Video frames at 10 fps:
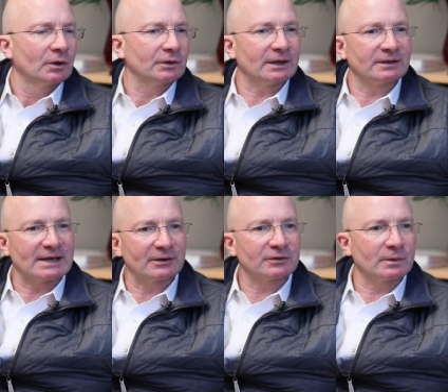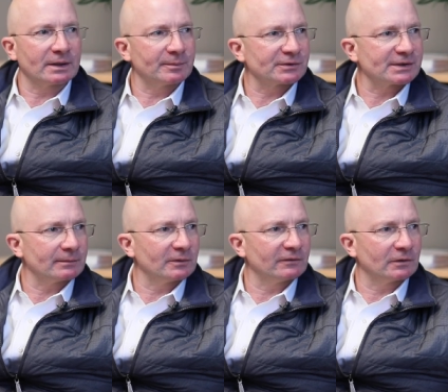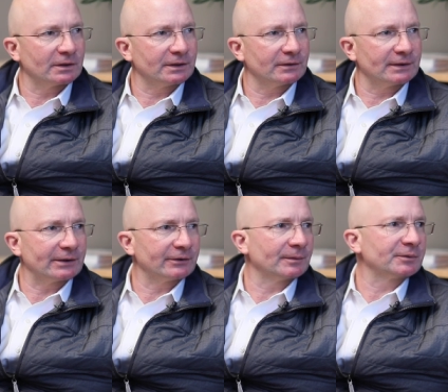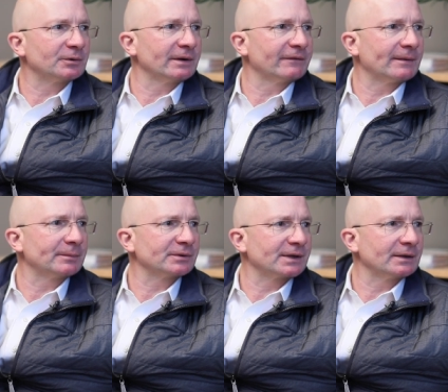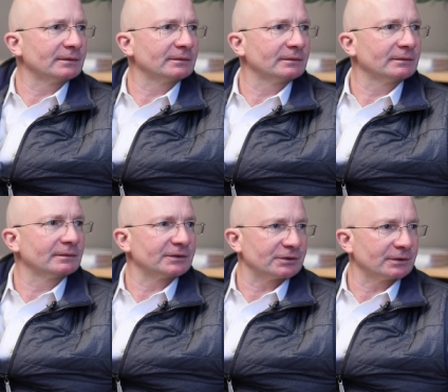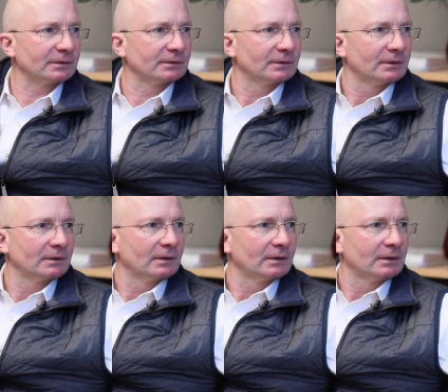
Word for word: you had a down twenty percent move one year, and now you're up twenty-five percent this year. Yeah.